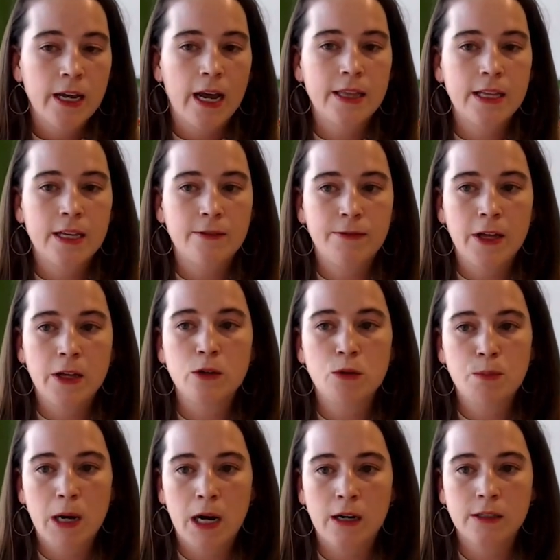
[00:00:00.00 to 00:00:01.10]
and that
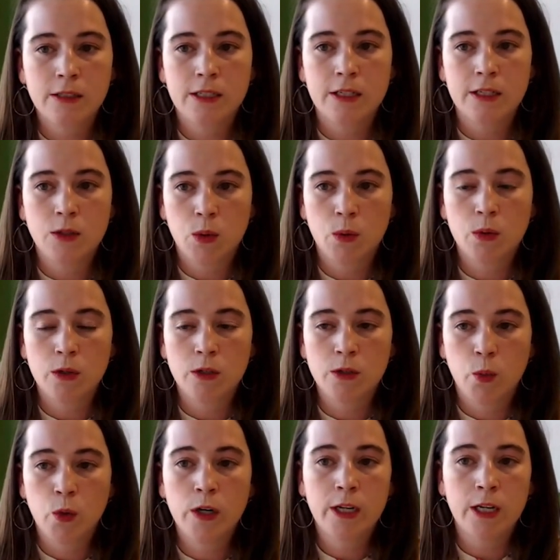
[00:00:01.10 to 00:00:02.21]
federal policy
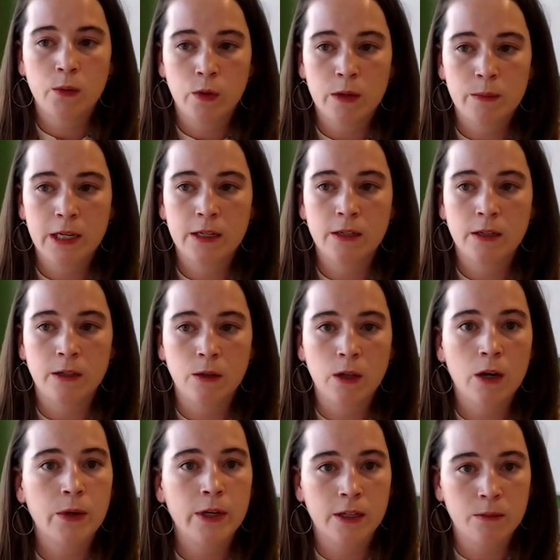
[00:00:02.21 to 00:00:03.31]
towards working women and
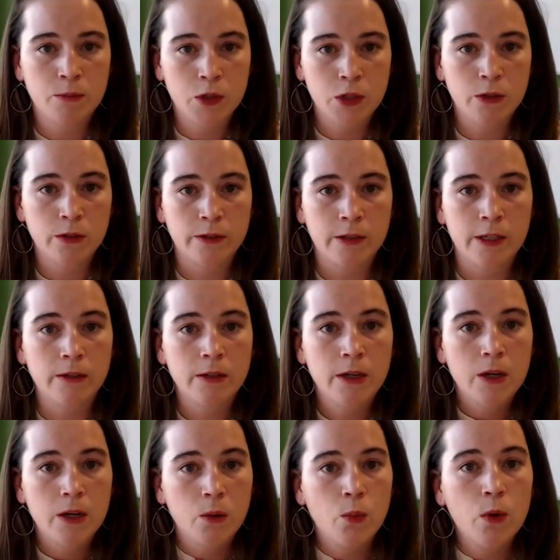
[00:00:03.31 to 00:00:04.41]
low-income children
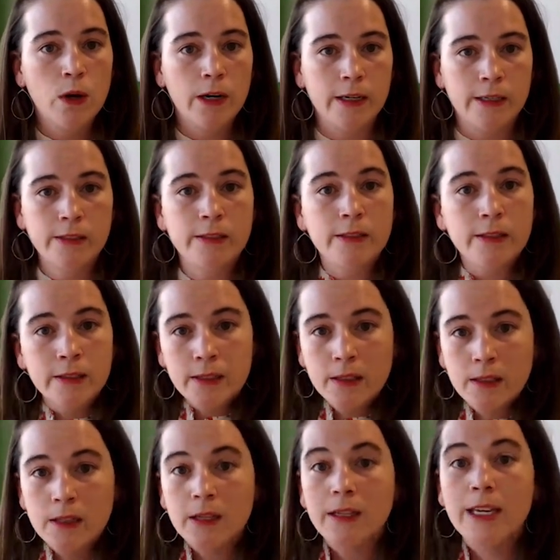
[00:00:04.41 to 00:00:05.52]
was
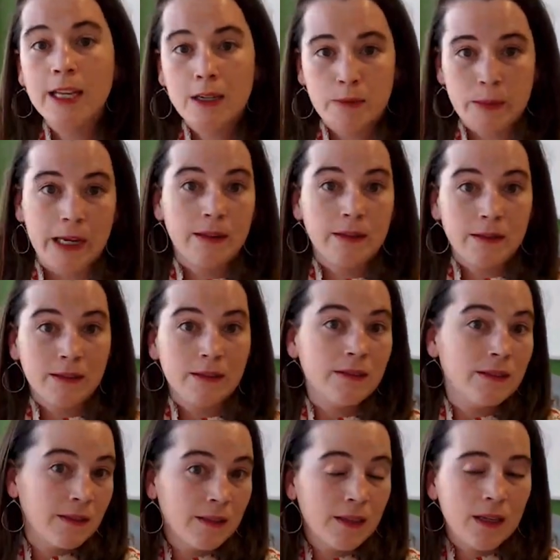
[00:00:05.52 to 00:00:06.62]
get a man.
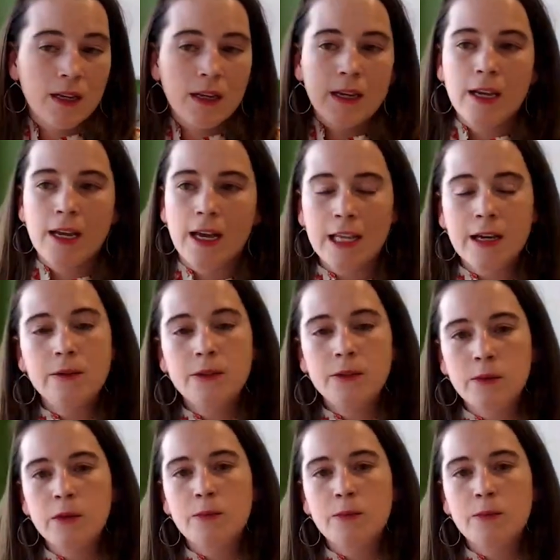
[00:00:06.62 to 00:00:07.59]
And that was what